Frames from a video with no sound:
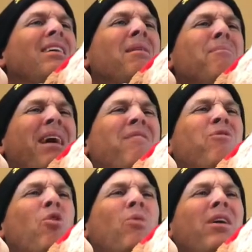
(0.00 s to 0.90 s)
"Pay
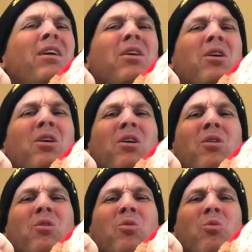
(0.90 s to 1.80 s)
forward?
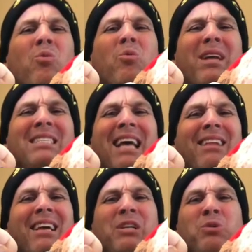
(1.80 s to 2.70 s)
What
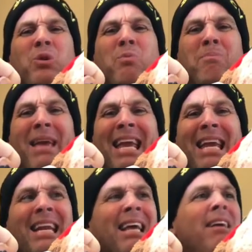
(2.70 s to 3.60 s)
exactly do you
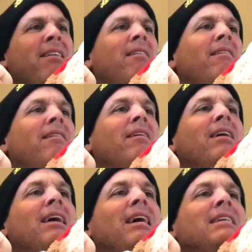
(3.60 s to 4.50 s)
mean?"
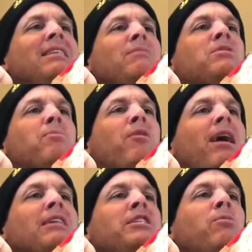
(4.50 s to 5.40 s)
He seemed
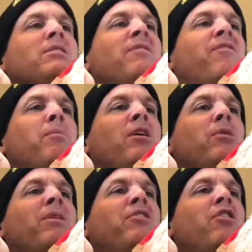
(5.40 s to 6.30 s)
surprised she wasn't
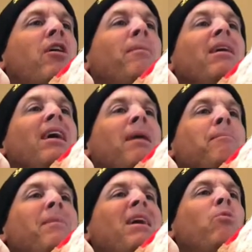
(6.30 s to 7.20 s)
familiar with the term,
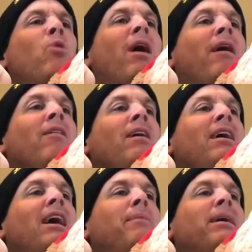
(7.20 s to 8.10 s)
and meanwhile,
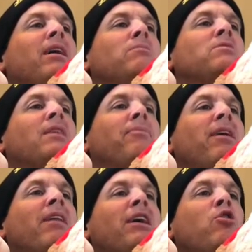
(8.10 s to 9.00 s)
it had become
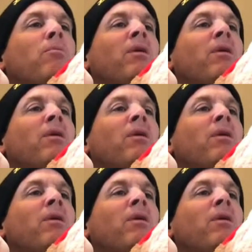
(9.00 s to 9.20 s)
something like a normal